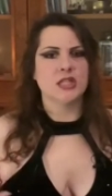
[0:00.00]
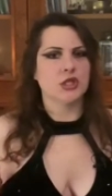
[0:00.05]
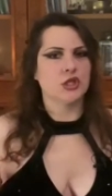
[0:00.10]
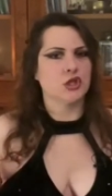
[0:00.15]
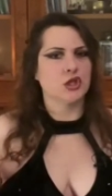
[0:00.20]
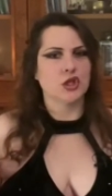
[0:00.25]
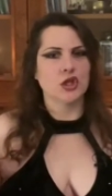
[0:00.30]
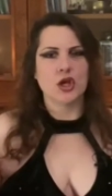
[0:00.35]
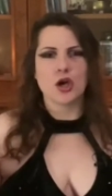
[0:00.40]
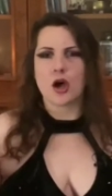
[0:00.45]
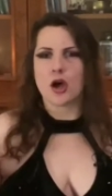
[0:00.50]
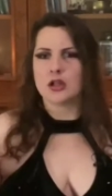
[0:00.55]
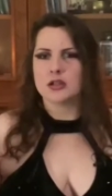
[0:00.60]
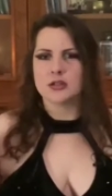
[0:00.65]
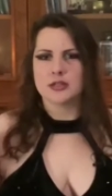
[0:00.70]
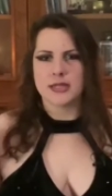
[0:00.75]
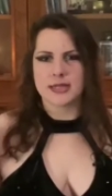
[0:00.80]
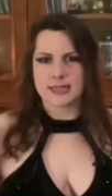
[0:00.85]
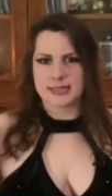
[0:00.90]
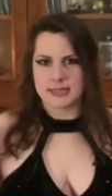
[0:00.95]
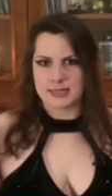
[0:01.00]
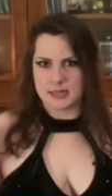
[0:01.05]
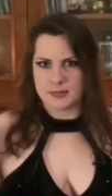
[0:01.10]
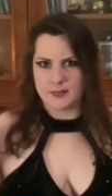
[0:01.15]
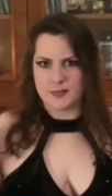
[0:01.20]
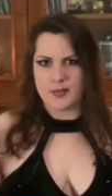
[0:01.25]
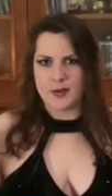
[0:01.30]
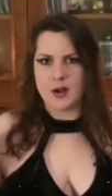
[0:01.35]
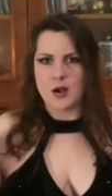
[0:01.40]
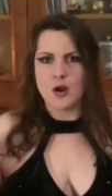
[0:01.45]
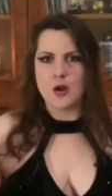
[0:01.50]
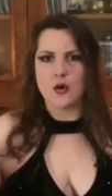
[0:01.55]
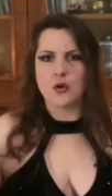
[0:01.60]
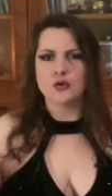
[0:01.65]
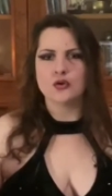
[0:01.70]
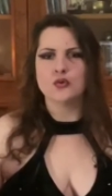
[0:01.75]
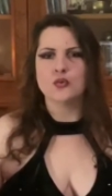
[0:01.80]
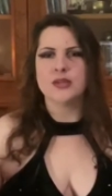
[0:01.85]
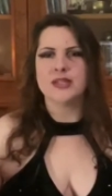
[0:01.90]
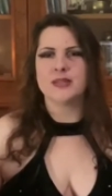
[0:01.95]
this god
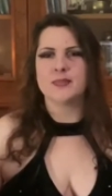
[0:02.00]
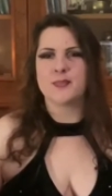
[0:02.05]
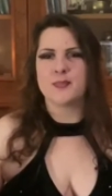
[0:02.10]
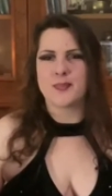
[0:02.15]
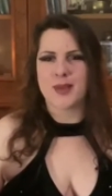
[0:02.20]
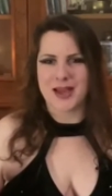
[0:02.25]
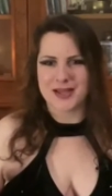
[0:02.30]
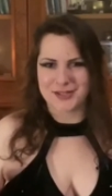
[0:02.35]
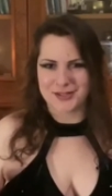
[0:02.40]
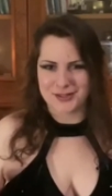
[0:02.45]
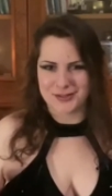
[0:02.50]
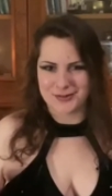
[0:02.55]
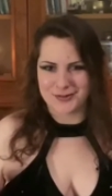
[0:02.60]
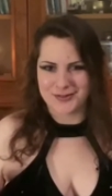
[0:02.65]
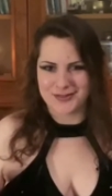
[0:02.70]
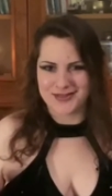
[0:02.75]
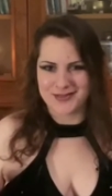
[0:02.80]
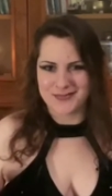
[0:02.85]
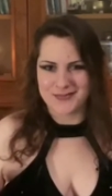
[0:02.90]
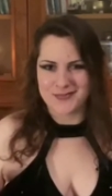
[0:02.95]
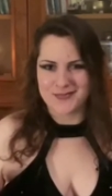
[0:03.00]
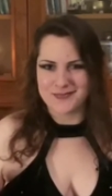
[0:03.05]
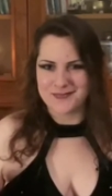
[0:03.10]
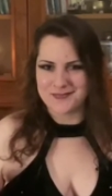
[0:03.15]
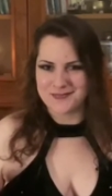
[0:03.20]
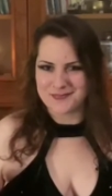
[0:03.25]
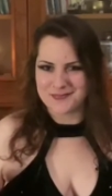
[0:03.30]
explode with passion.